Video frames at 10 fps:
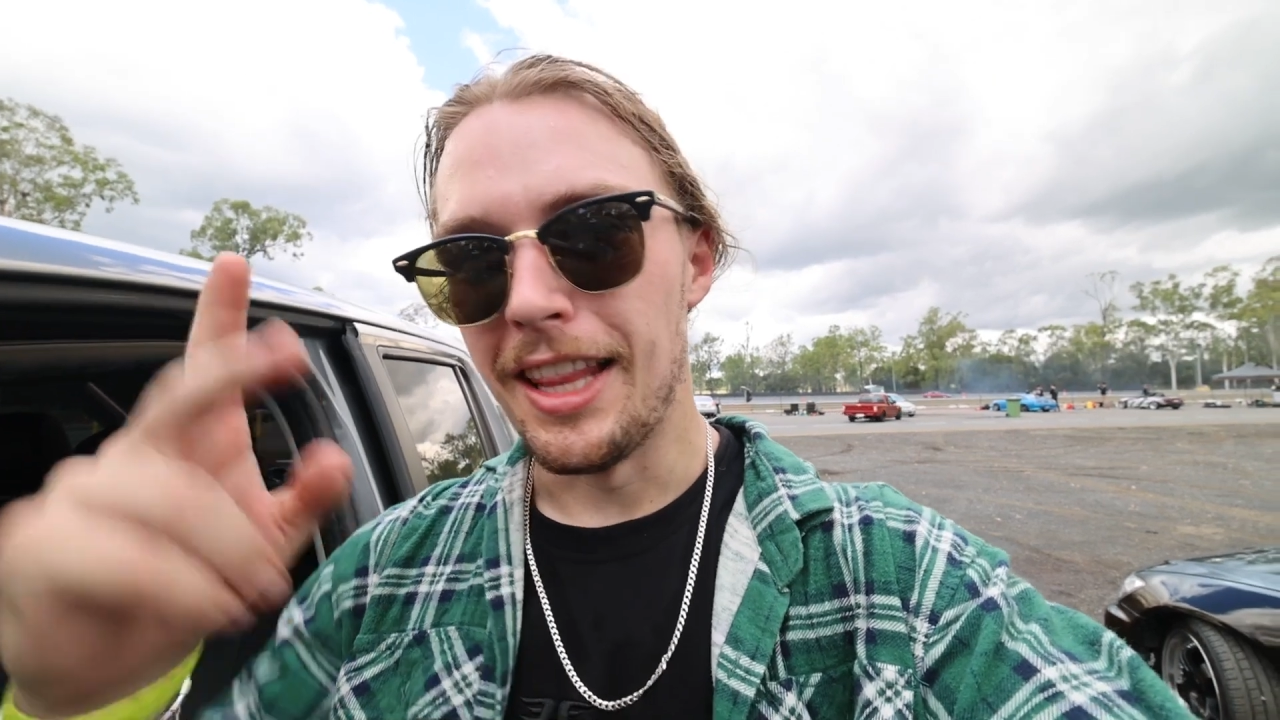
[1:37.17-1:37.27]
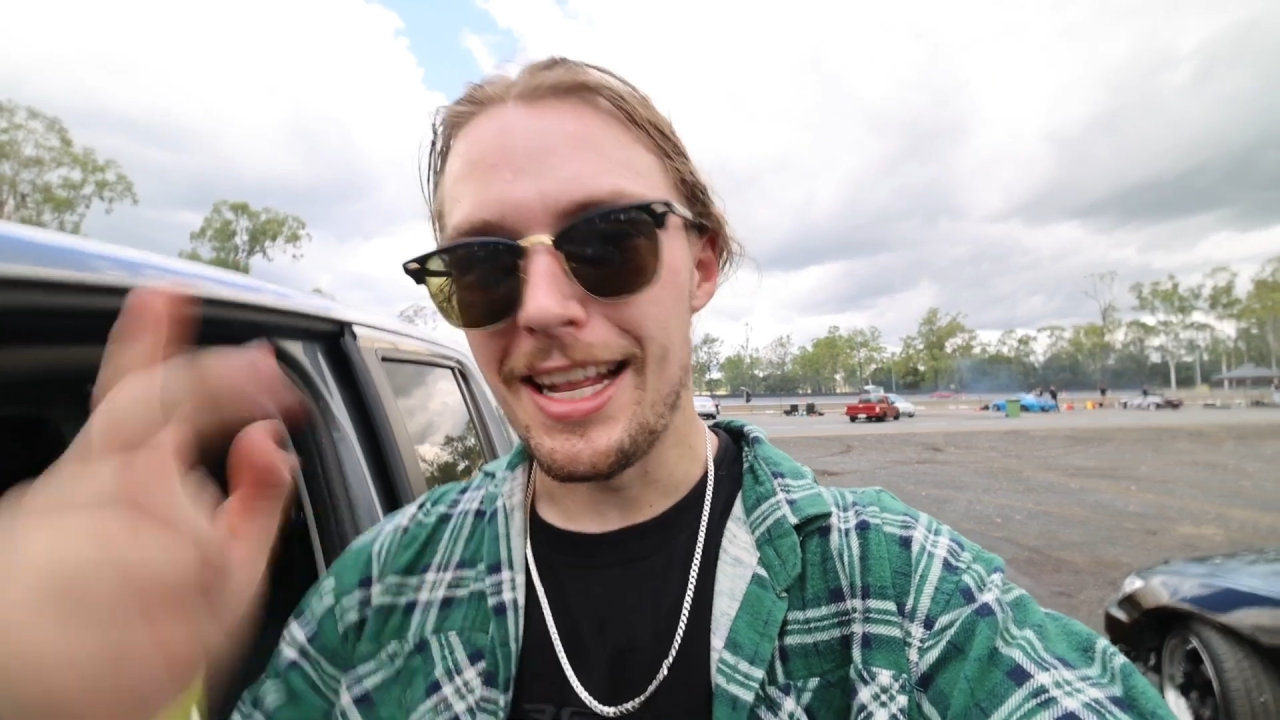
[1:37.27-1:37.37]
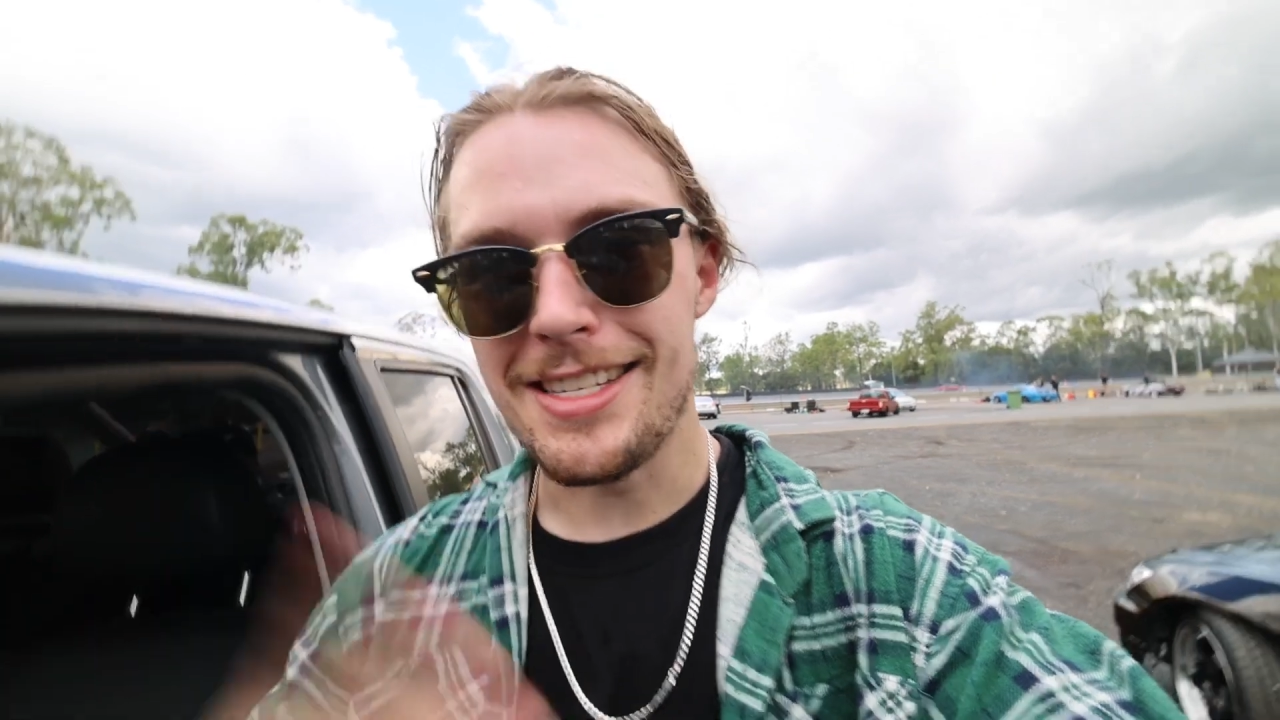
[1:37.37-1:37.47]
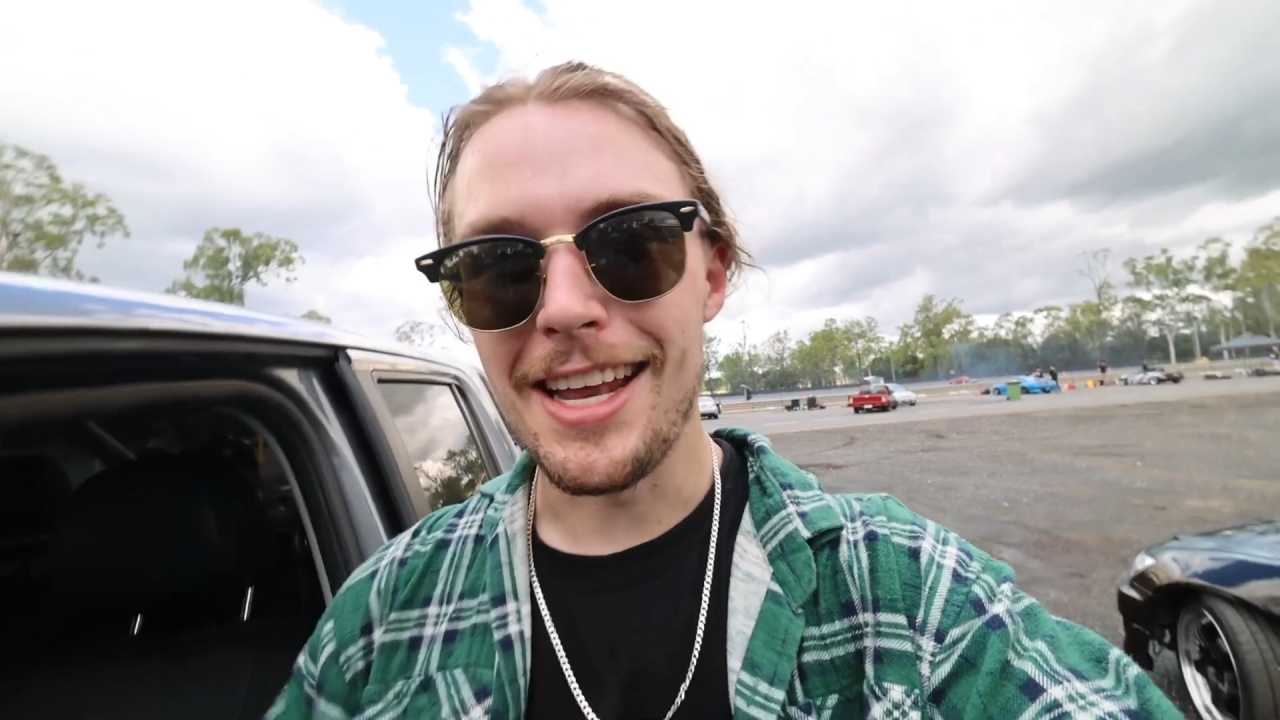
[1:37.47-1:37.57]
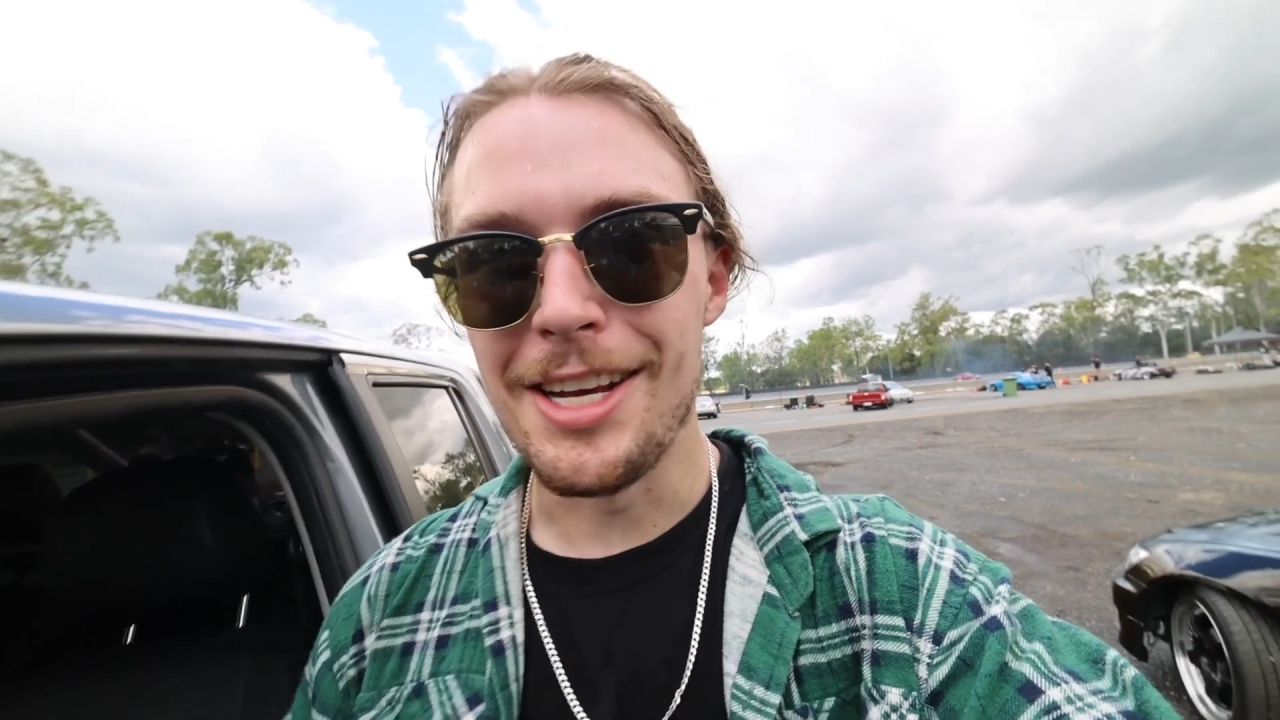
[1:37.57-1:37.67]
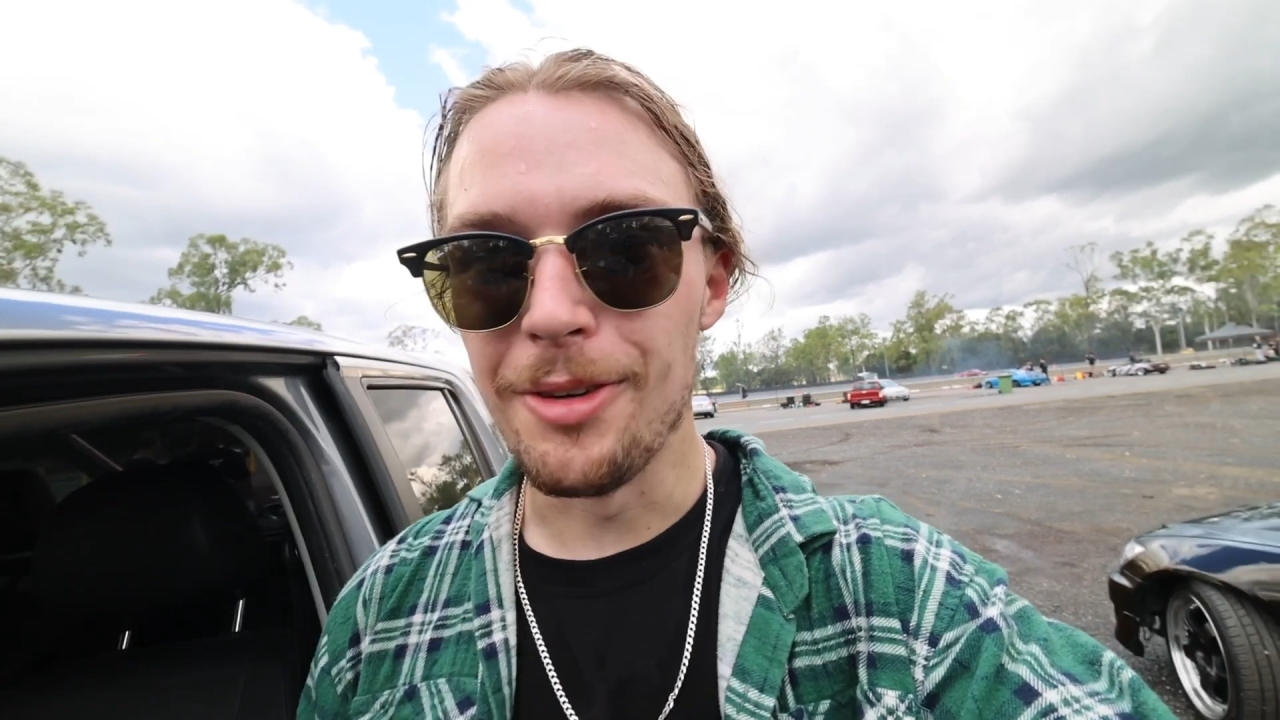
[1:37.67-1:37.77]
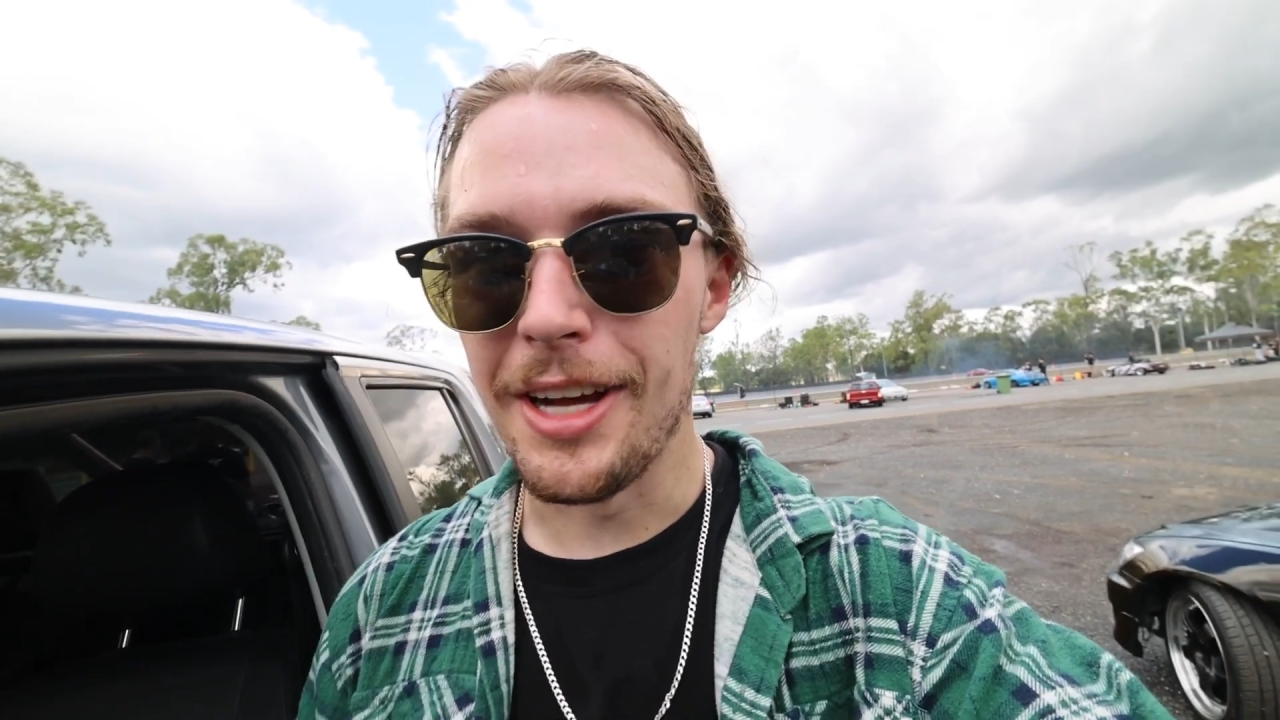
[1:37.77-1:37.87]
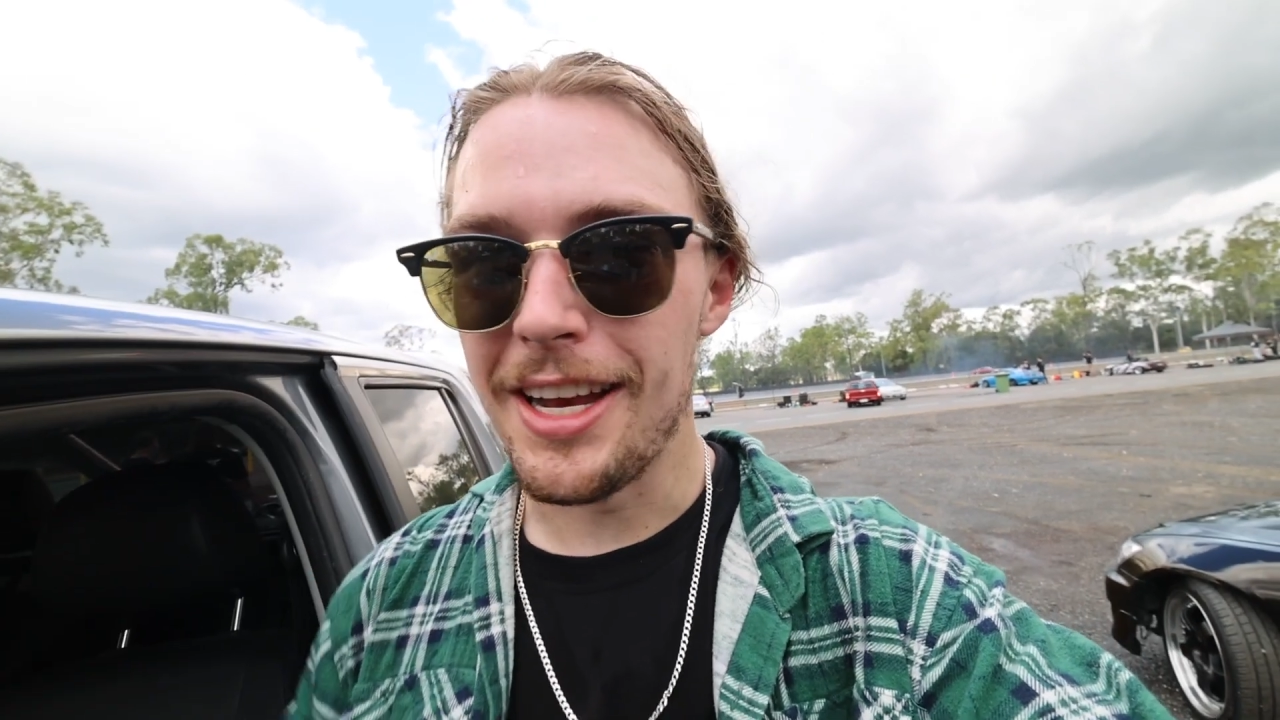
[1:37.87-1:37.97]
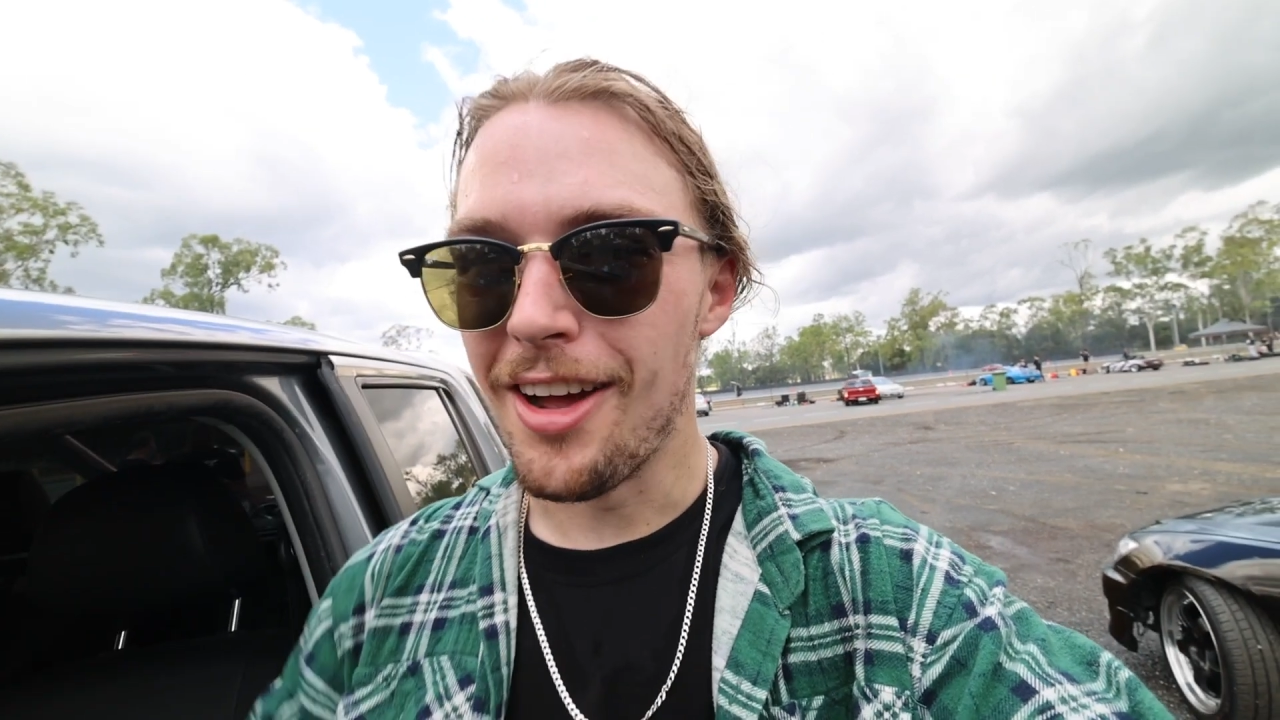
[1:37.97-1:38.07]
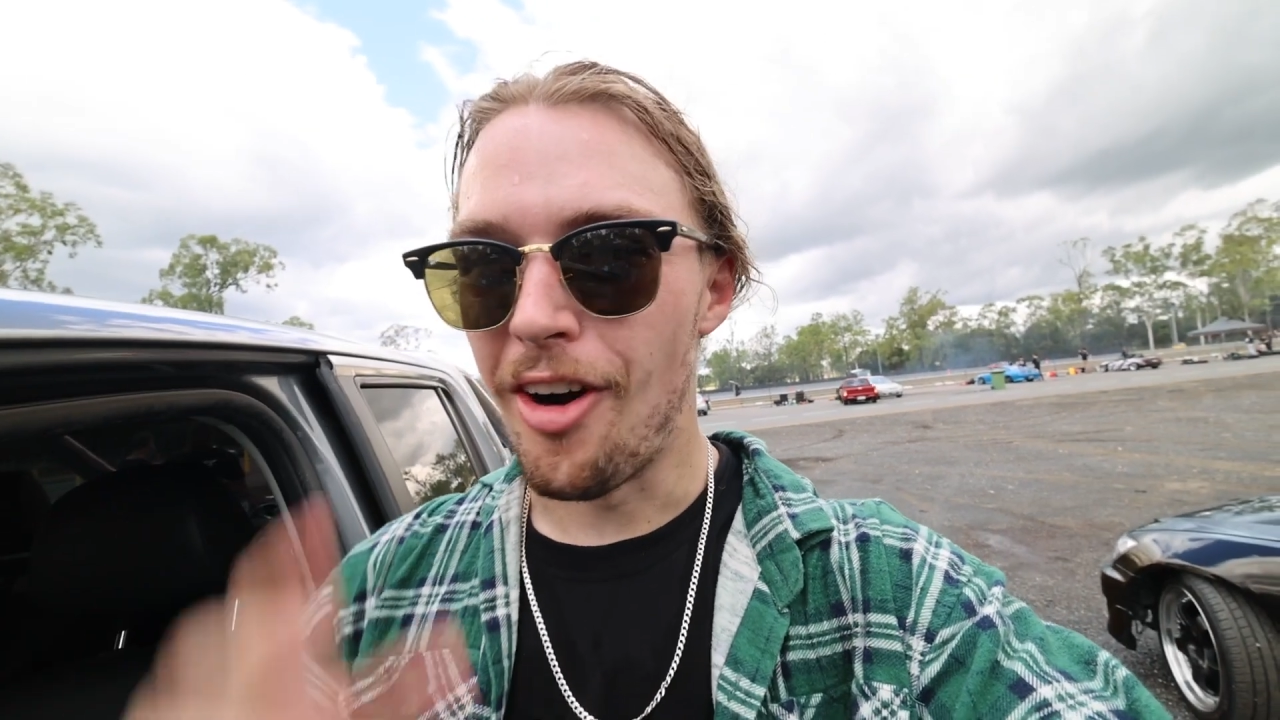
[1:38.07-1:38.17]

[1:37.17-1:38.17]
Let's get into it.